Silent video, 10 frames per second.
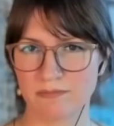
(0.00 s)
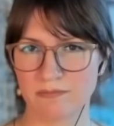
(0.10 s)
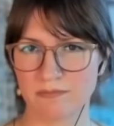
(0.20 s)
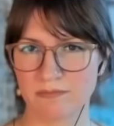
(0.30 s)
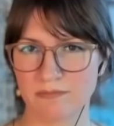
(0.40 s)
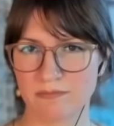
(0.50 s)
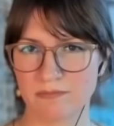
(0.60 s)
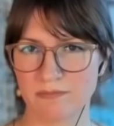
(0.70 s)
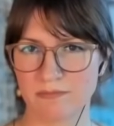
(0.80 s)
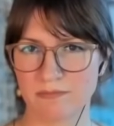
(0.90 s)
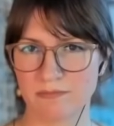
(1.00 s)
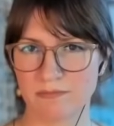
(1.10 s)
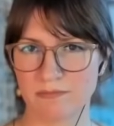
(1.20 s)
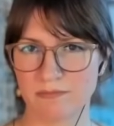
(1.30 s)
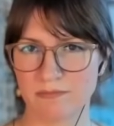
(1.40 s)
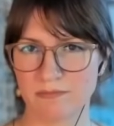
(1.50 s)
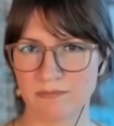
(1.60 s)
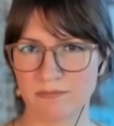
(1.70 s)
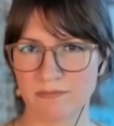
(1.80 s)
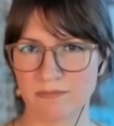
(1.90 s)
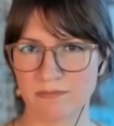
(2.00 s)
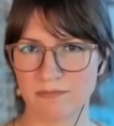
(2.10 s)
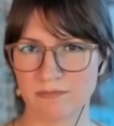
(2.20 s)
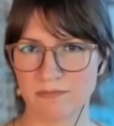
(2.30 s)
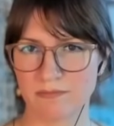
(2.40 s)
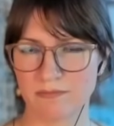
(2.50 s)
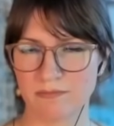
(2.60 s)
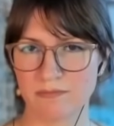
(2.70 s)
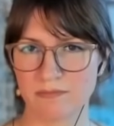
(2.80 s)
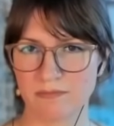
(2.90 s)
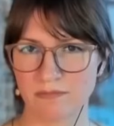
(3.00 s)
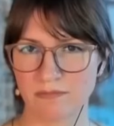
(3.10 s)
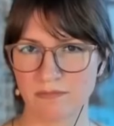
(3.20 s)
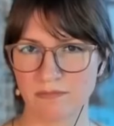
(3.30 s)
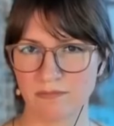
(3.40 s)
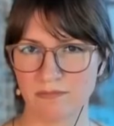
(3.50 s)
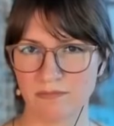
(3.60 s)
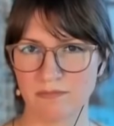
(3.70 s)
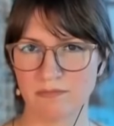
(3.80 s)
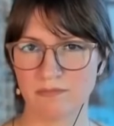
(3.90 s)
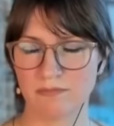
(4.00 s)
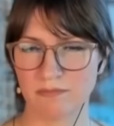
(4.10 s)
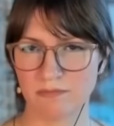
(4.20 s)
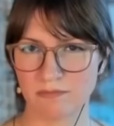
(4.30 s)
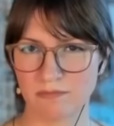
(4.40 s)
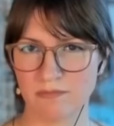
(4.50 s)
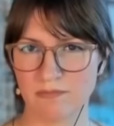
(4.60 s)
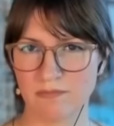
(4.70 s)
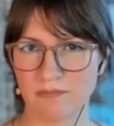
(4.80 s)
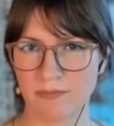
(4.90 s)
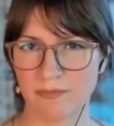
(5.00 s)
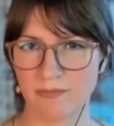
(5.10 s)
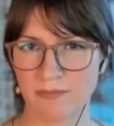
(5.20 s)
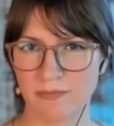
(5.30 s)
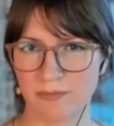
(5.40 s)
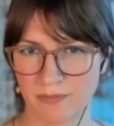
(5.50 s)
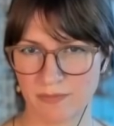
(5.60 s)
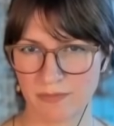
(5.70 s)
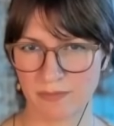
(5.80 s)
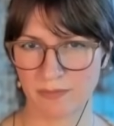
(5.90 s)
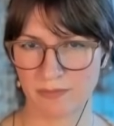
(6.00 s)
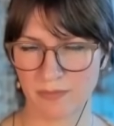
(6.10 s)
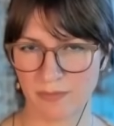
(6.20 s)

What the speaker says: [no speech]